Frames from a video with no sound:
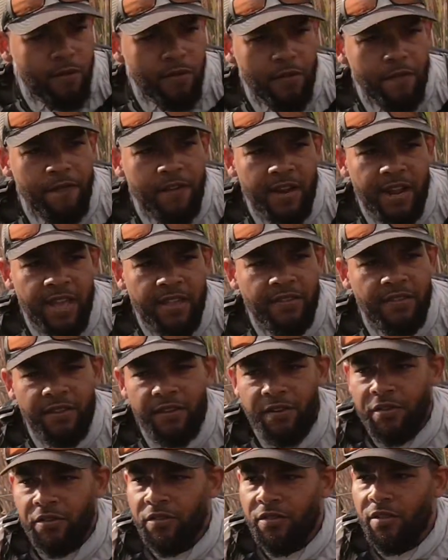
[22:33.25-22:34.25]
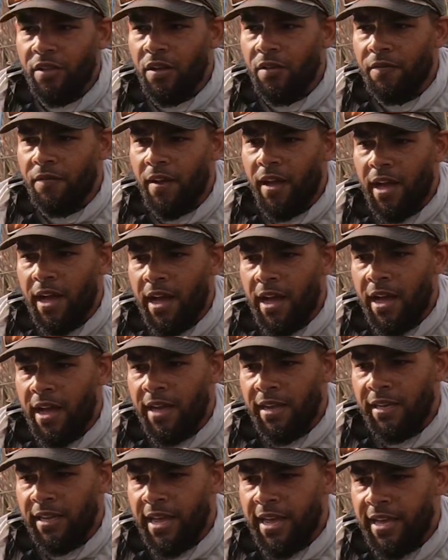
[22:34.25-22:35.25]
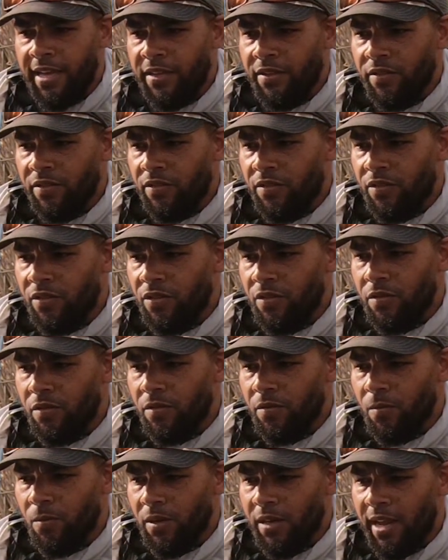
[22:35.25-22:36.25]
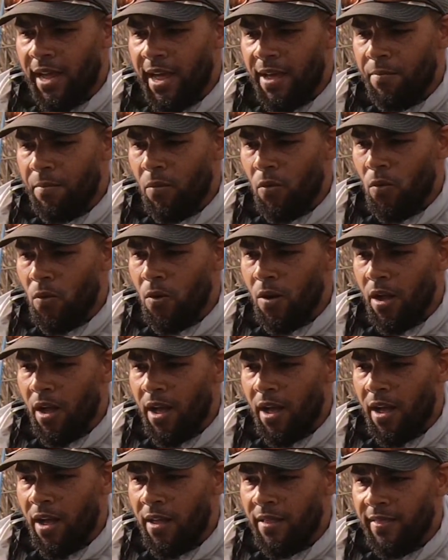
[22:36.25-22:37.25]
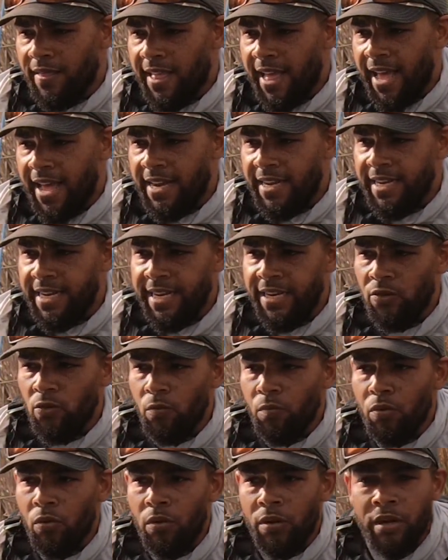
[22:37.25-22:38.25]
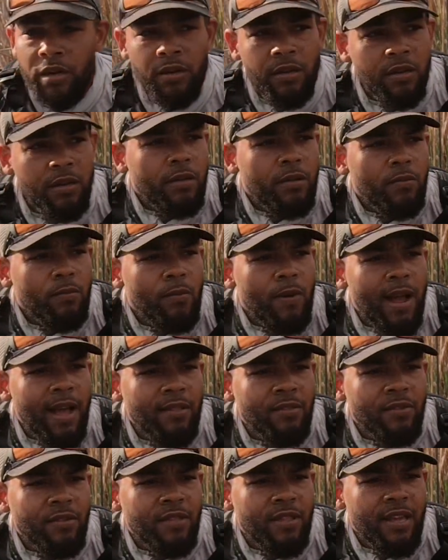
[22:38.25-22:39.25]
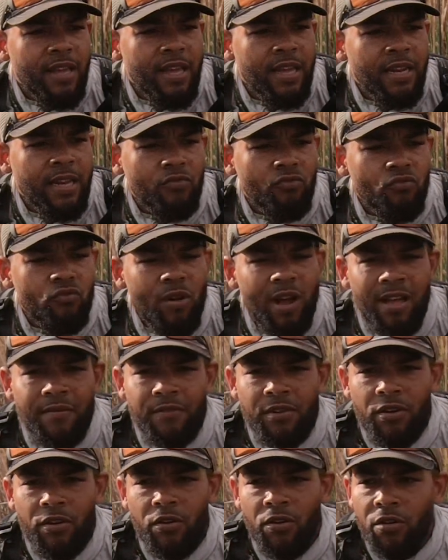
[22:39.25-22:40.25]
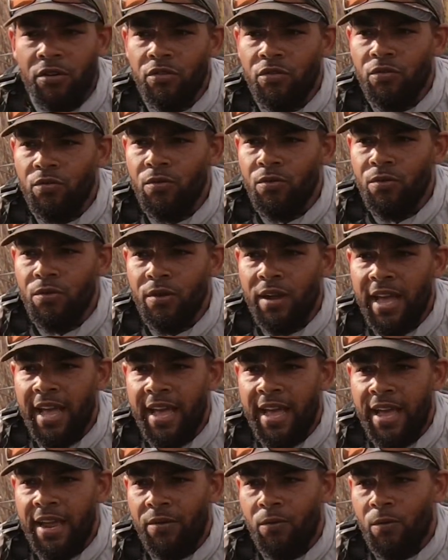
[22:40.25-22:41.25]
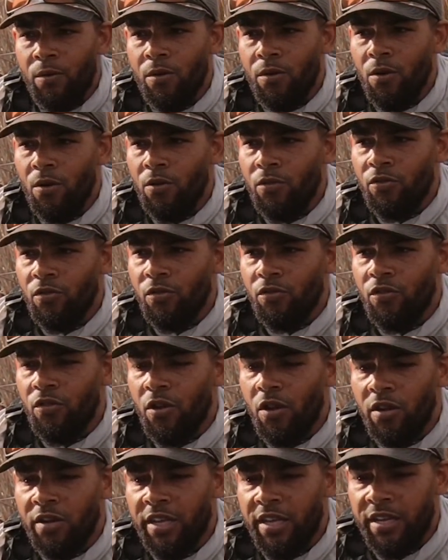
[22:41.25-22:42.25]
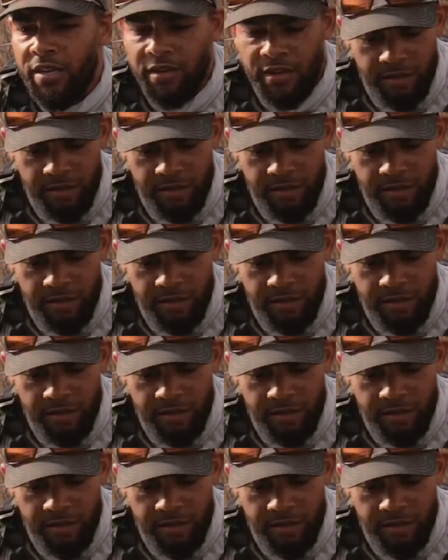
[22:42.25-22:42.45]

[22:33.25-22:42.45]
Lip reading: the finessier stuff, I like to rely more on that needle point rather than driving a hook through. And we're also talking